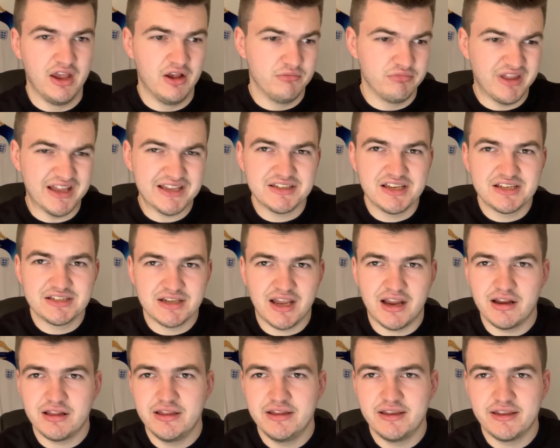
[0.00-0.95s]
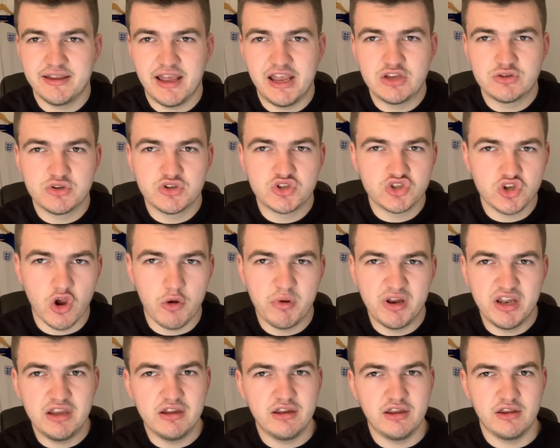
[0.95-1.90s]
That's exactly the case with so
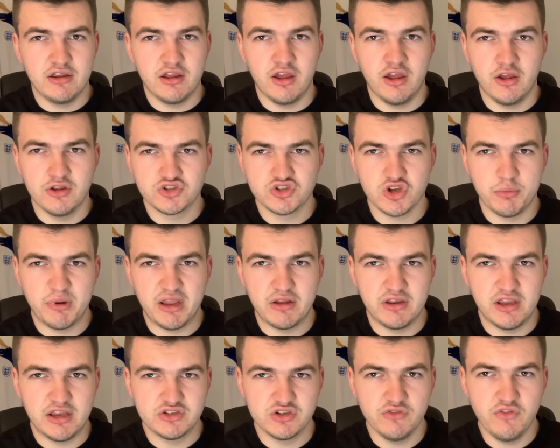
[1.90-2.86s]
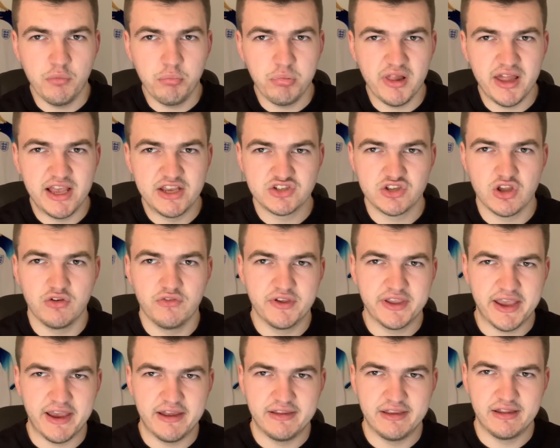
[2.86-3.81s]
many of these other players, though, that
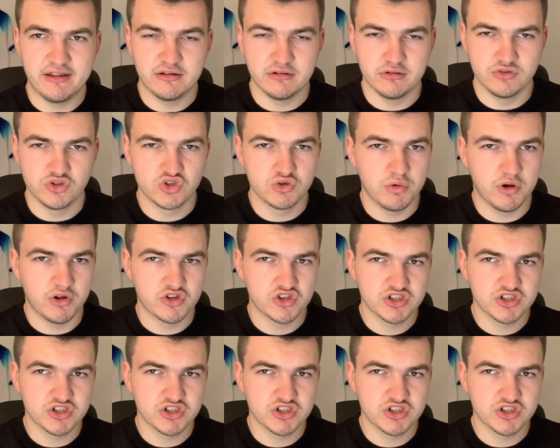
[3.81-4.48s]
get in the England squad.